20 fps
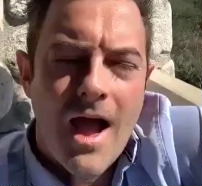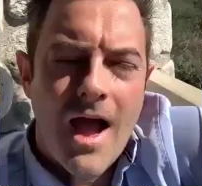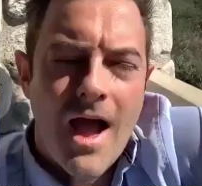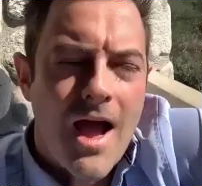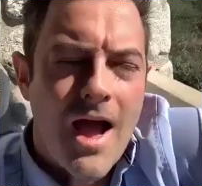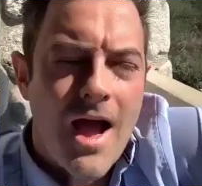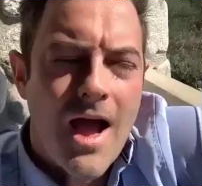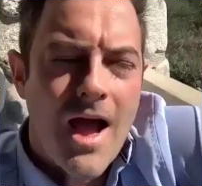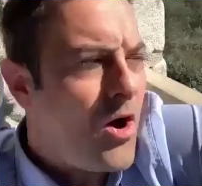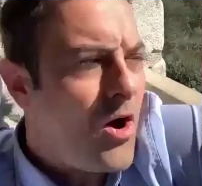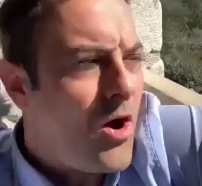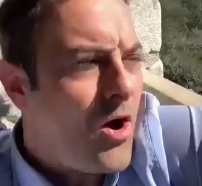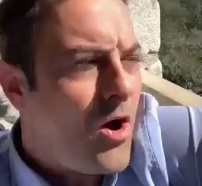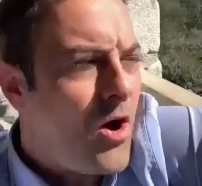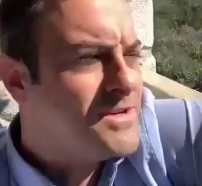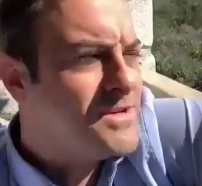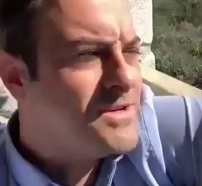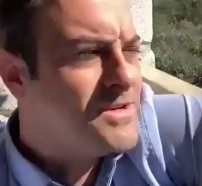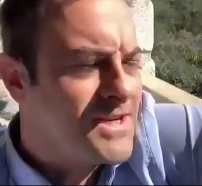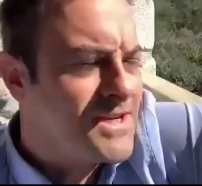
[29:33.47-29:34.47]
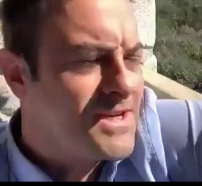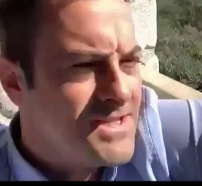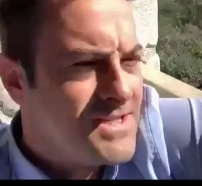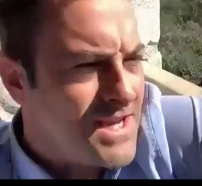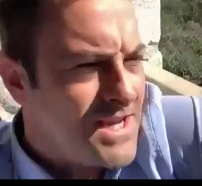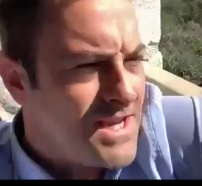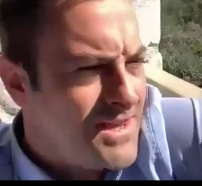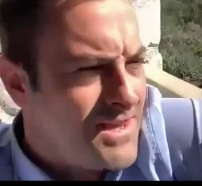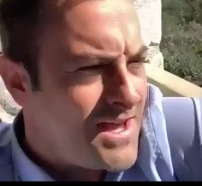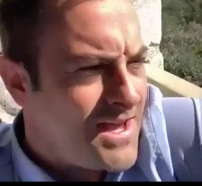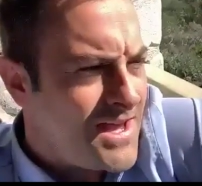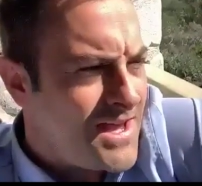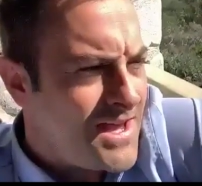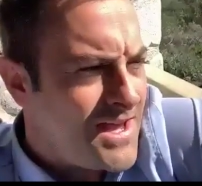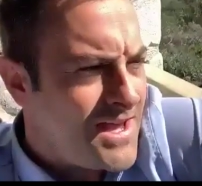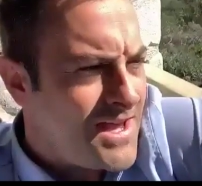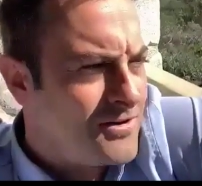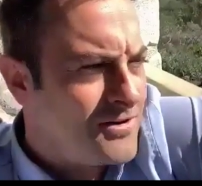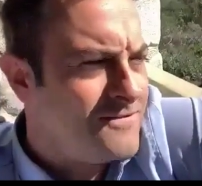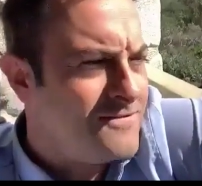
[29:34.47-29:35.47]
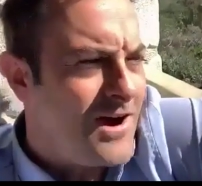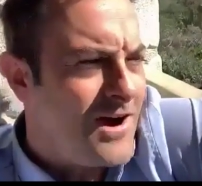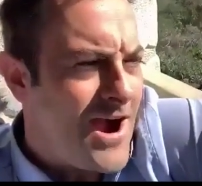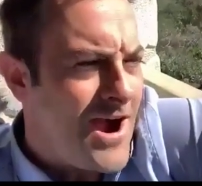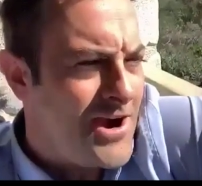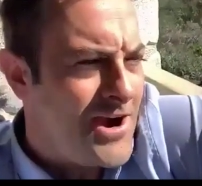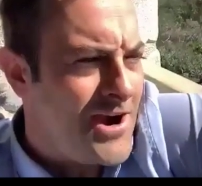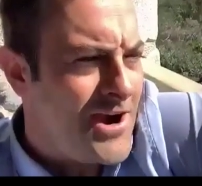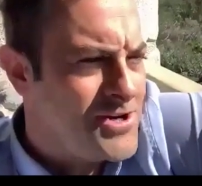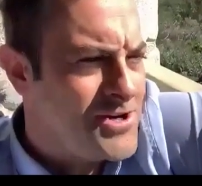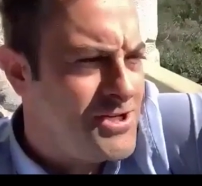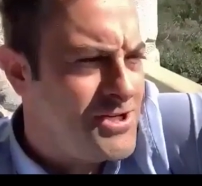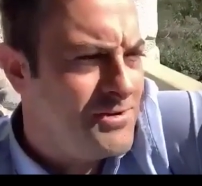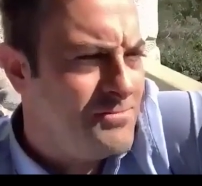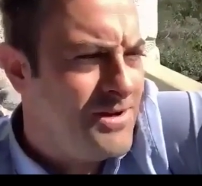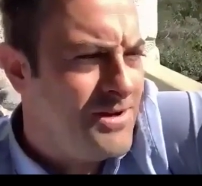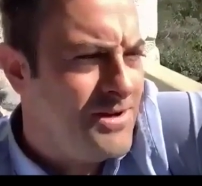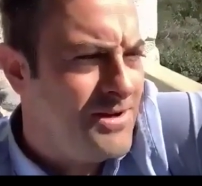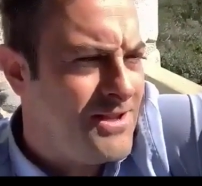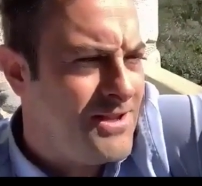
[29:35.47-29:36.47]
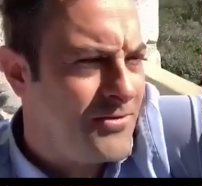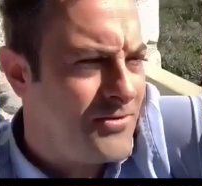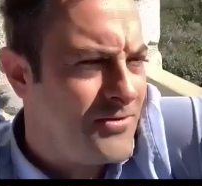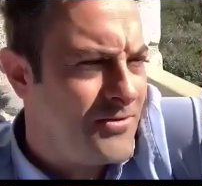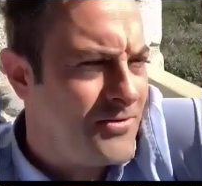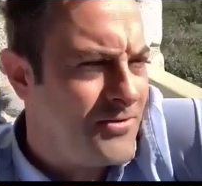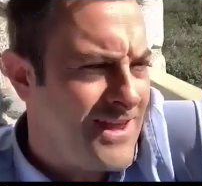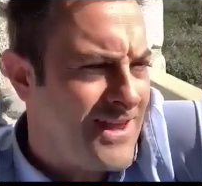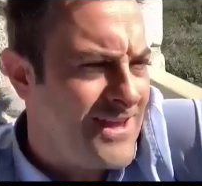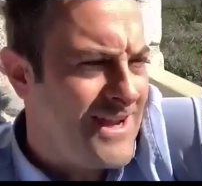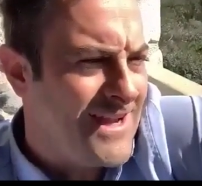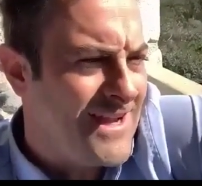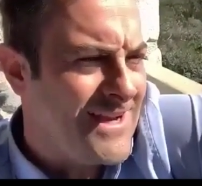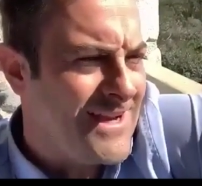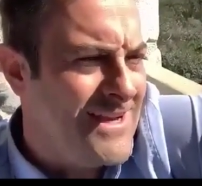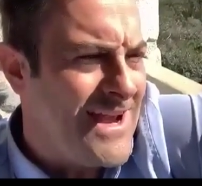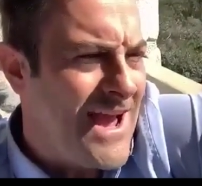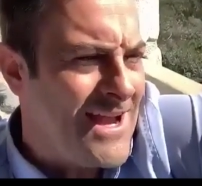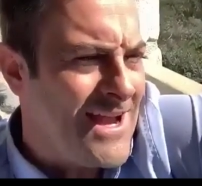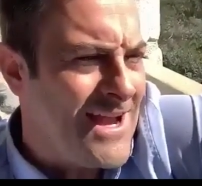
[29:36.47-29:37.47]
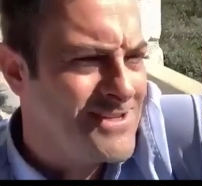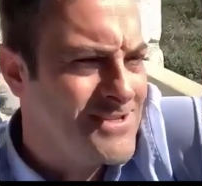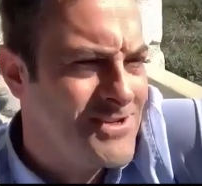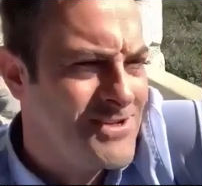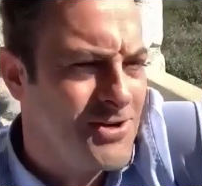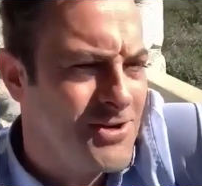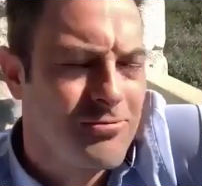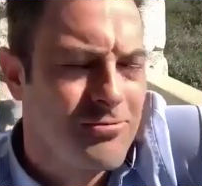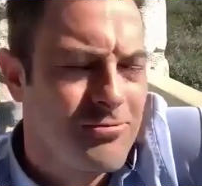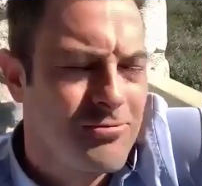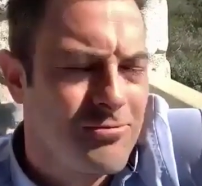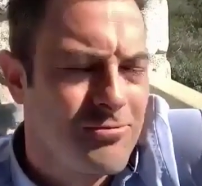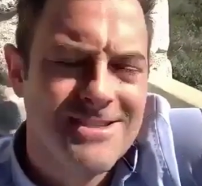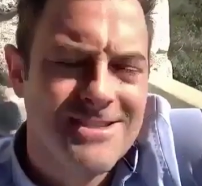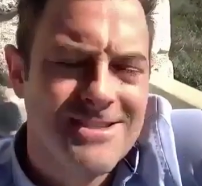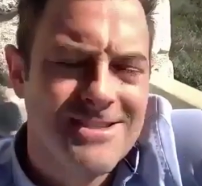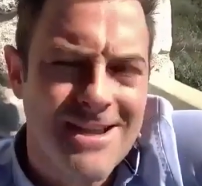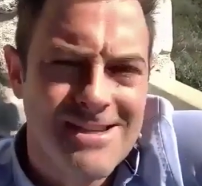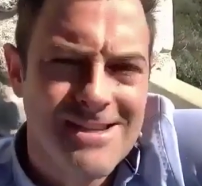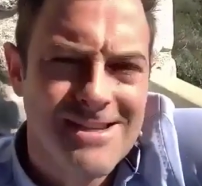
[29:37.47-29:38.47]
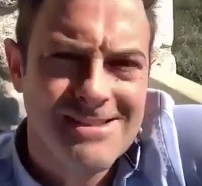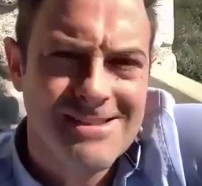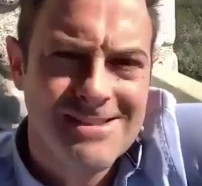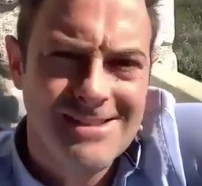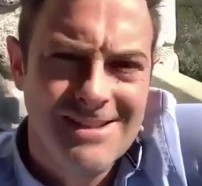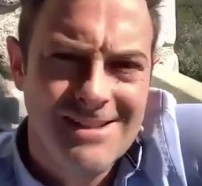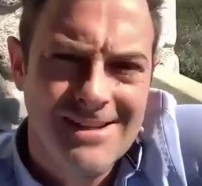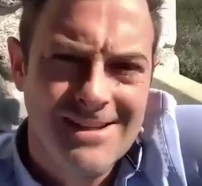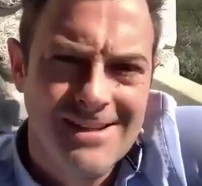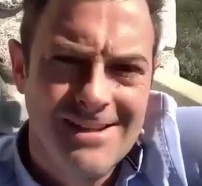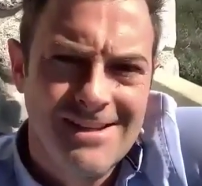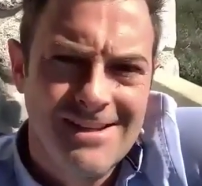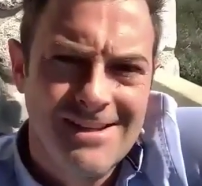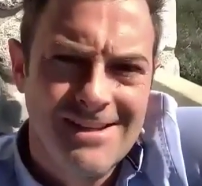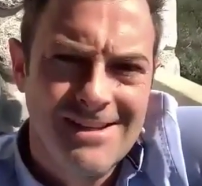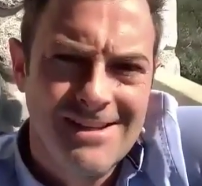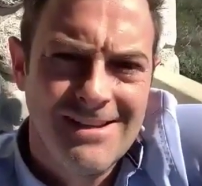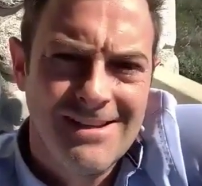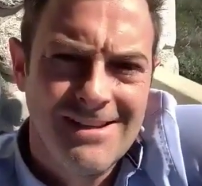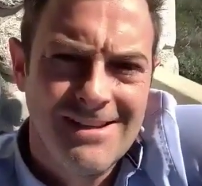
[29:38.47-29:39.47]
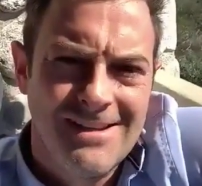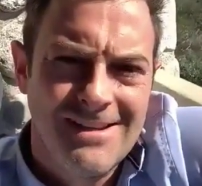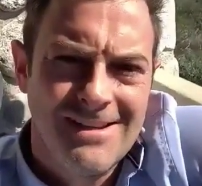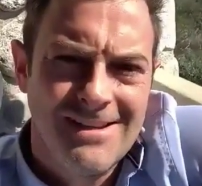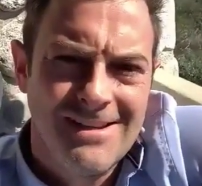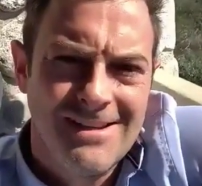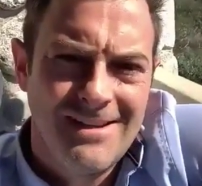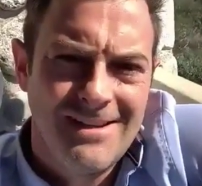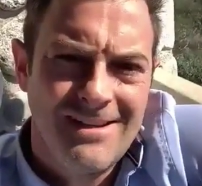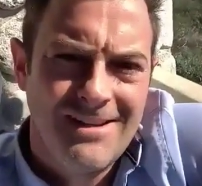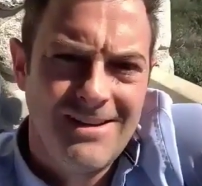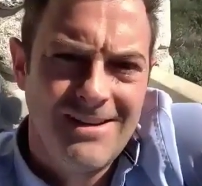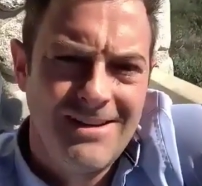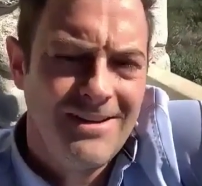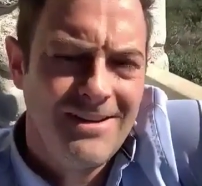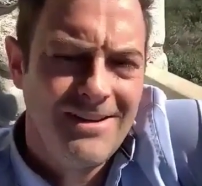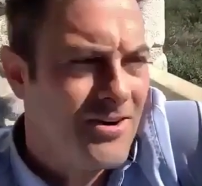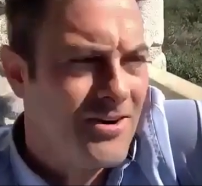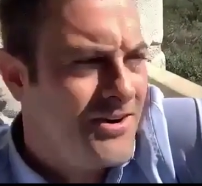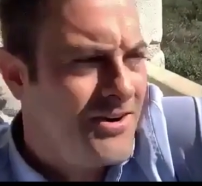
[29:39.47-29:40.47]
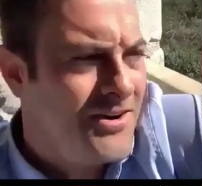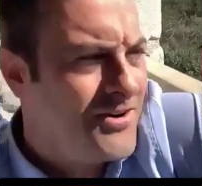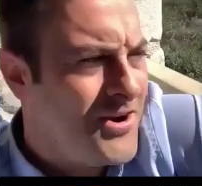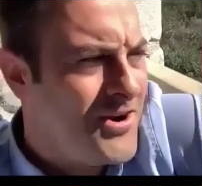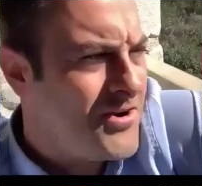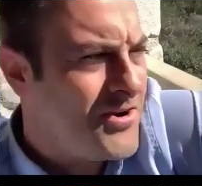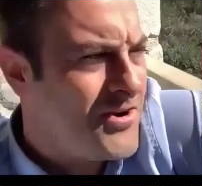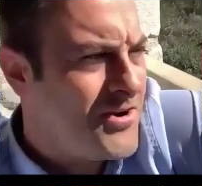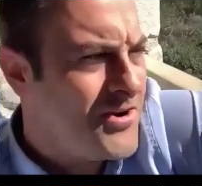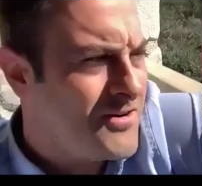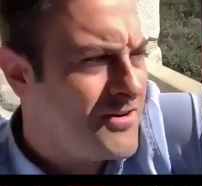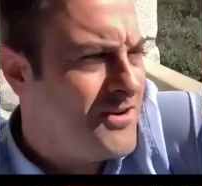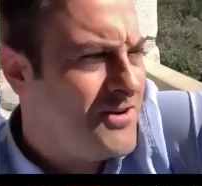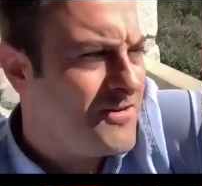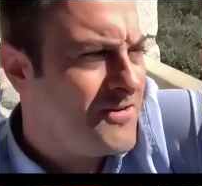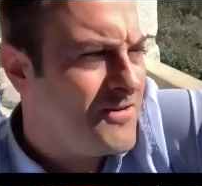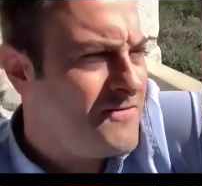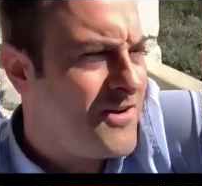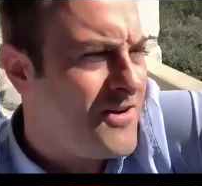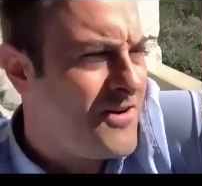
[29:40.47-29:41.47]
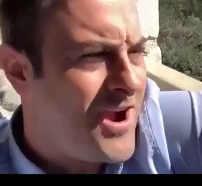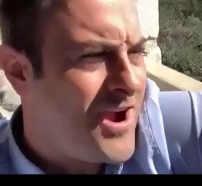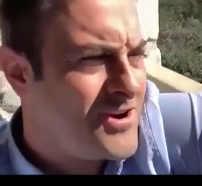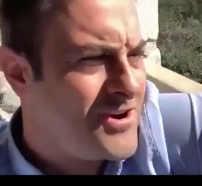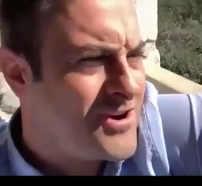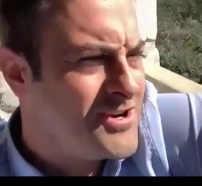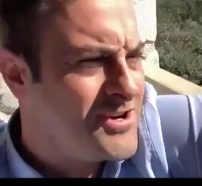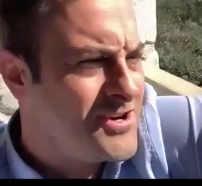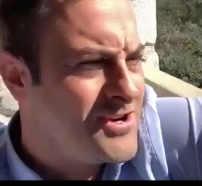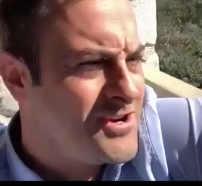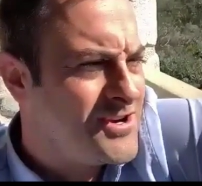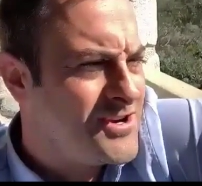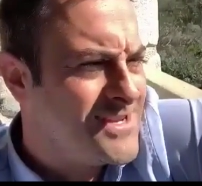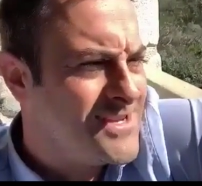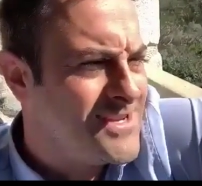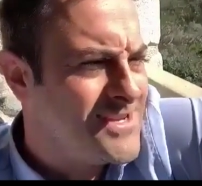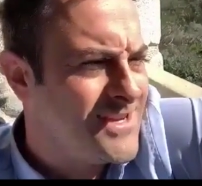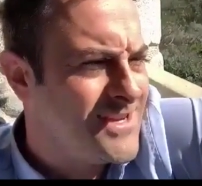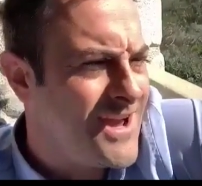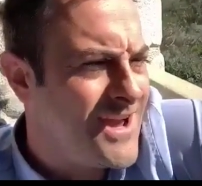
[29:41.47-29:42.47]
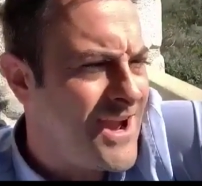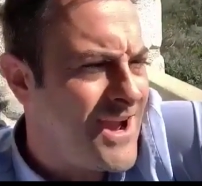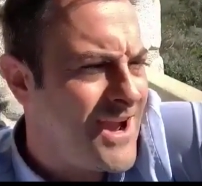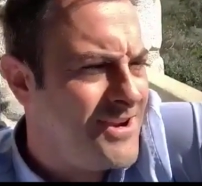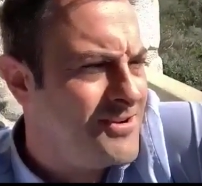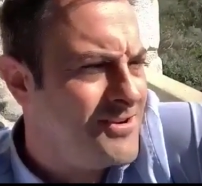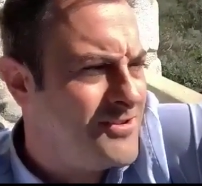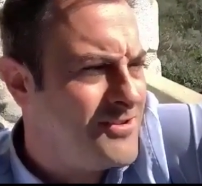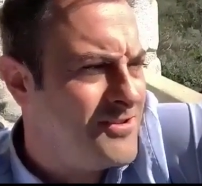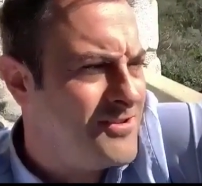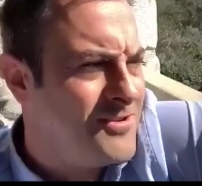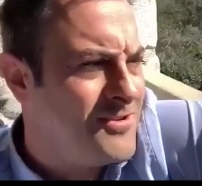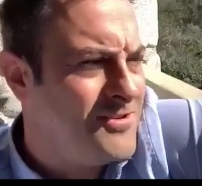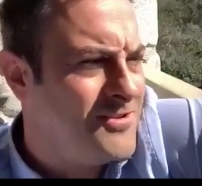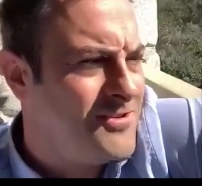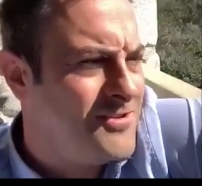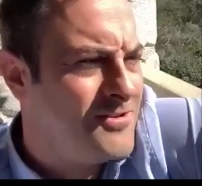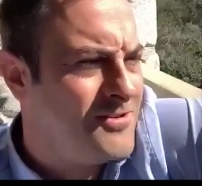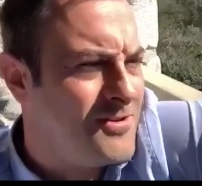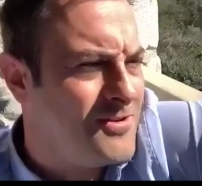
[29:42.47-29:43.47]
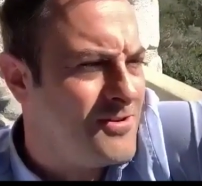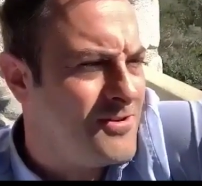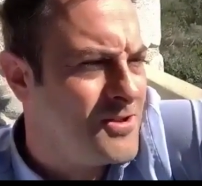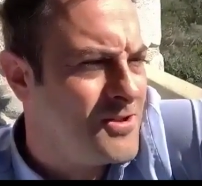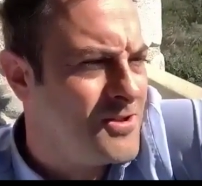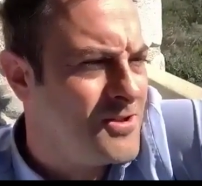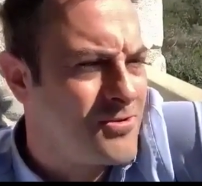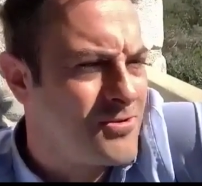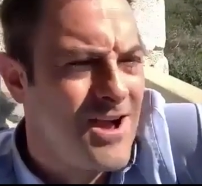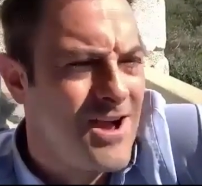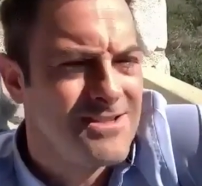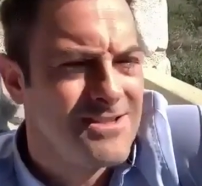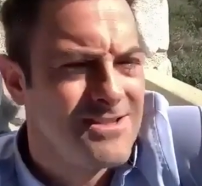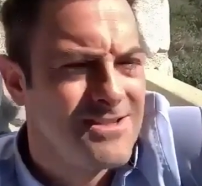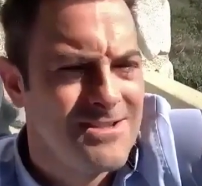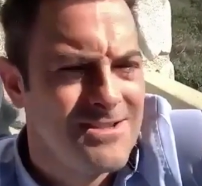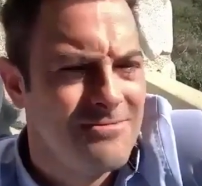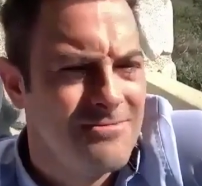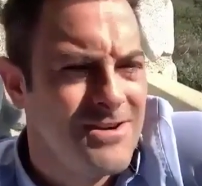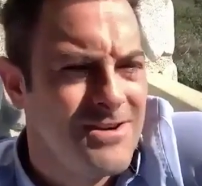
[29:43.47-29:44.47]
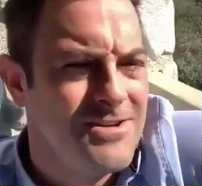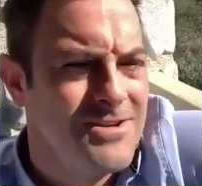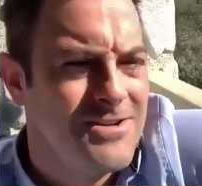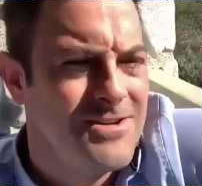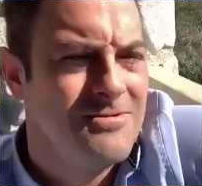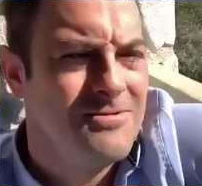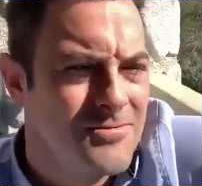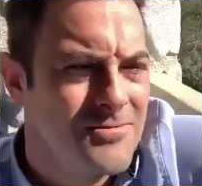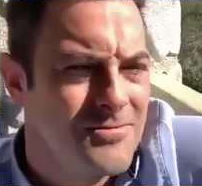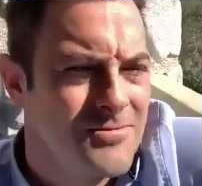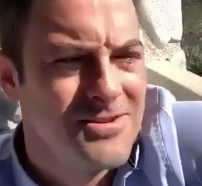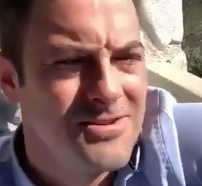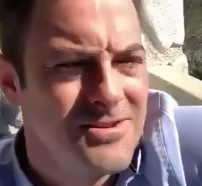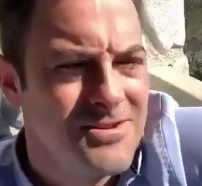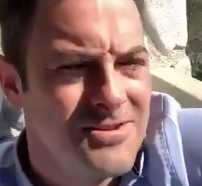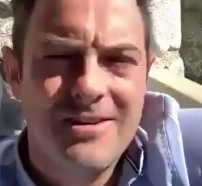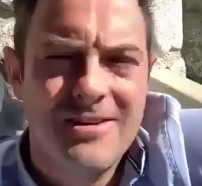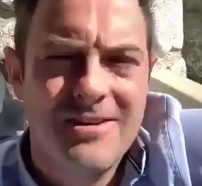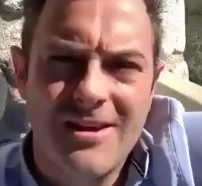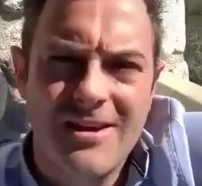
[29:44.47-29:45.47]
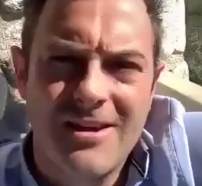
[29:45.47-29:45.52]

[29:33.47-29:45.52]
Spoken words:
I was just going to say that your fire should be the thing that ignites your process. Your fire is what has to ignite the process at which you approach everything.